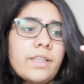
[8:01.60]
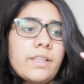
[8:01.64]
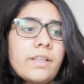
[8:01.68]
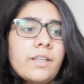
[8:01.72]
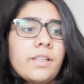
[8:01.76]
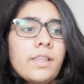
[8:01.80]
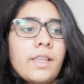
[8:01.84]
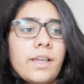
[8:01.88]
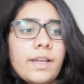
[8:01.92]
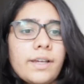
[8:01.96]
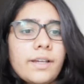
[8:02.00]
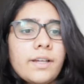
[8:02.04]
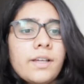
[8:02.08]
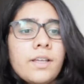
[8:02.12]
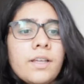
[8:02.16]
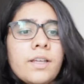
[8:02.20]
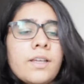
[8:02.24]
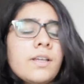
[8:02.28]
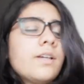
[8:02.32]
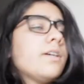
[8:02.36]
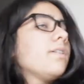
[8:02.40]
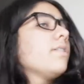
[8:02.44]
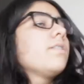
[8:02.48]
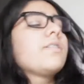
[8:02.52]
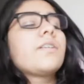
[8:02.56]
and then like
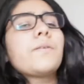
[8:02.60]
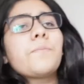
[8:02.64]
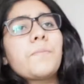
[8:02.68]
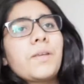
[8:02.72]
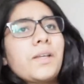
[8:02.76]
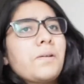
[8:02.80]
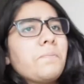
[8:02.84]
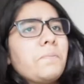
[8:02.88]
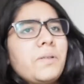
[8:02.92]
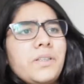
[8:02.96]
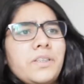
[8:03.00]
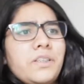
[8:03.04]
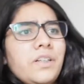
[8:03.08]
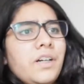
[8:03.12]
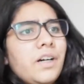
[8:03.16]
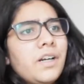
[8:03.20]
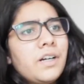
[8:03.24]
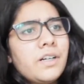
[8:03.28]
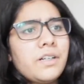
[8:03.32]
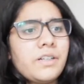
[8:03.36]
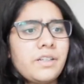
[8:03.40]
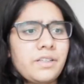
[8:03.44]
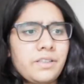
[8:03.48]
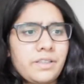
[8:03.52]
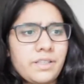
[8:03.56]
something about the heart,